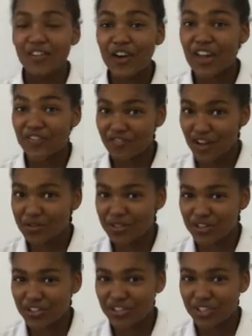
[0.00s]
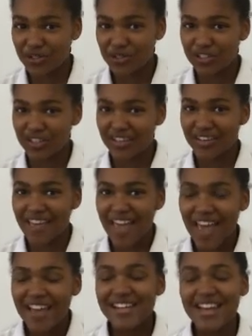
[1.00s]
For I found a good solution,
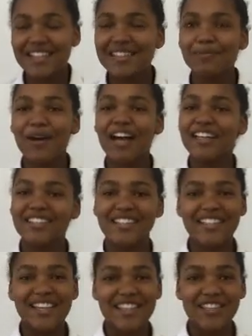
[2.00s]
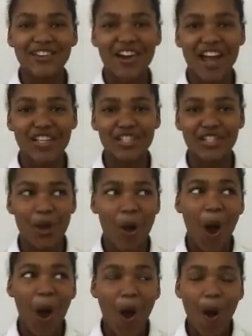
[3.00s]
and I smiled to hear the crash
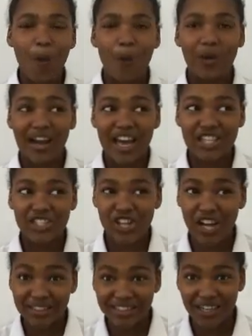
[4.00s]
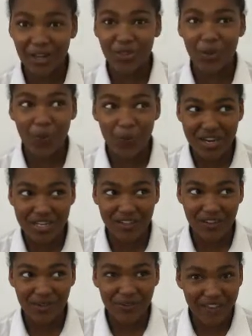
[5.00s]
when I chucked it out the
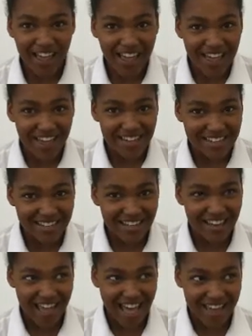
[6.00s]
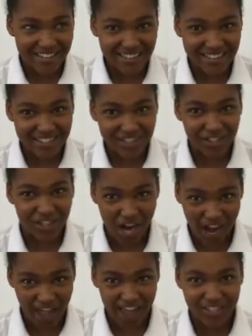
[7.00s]
window and it landed in the
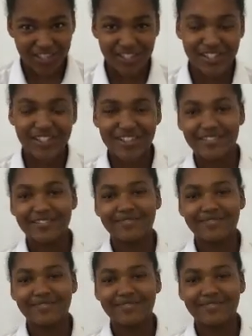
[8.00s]
trash.